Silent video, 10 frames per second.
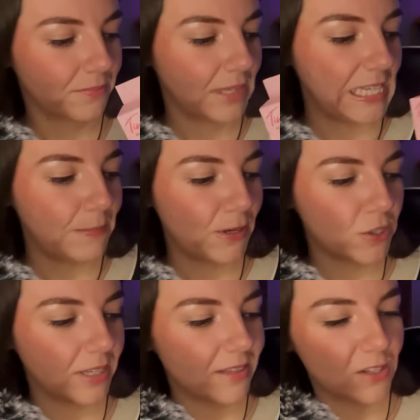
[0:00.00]

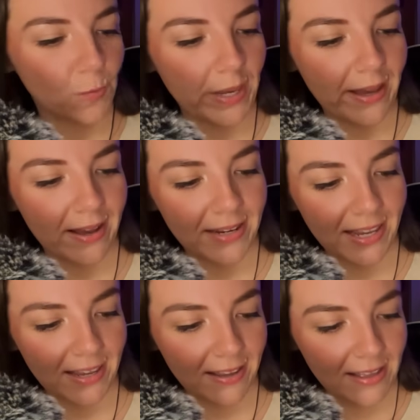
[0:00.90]
Especially the sweet
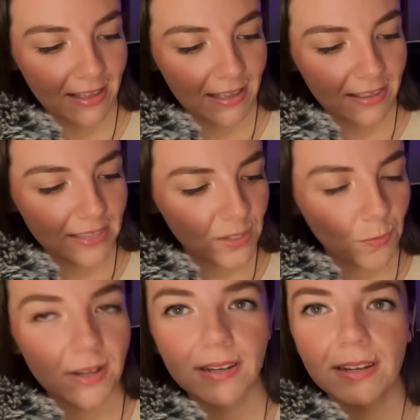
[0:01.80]
honey. This
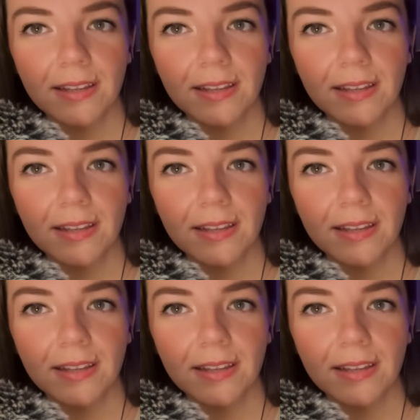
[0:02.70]
one,